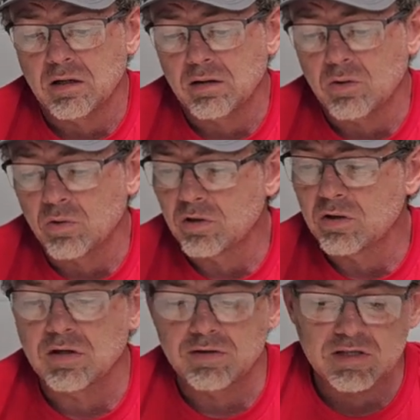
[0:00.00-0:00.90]
Or you
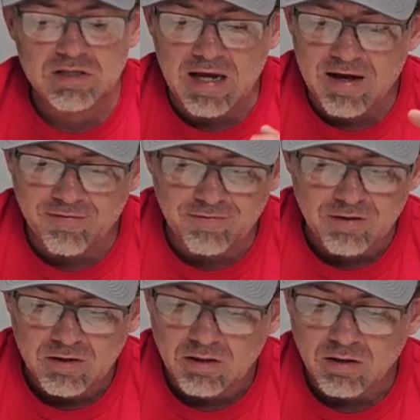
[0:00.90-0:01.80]
can just have
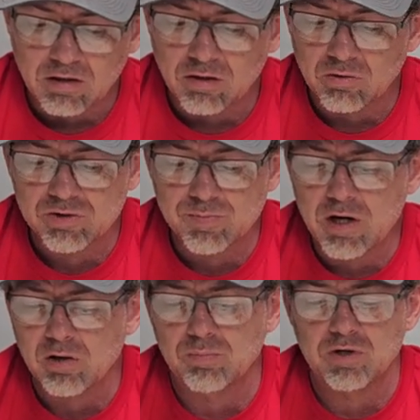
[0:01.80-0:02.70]
a little
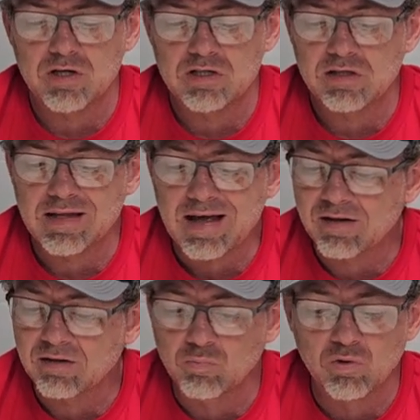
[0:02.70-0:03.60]
small brush.
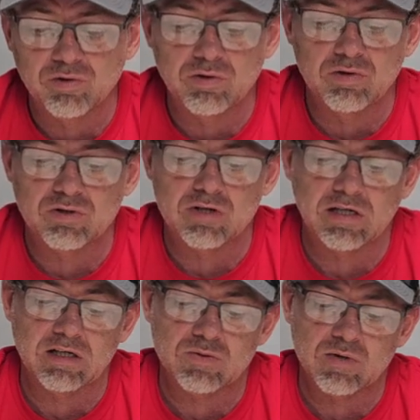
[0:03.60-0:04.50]
That will do the
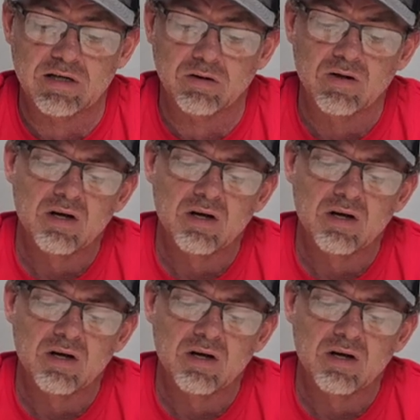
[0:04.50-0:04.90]
trick as well.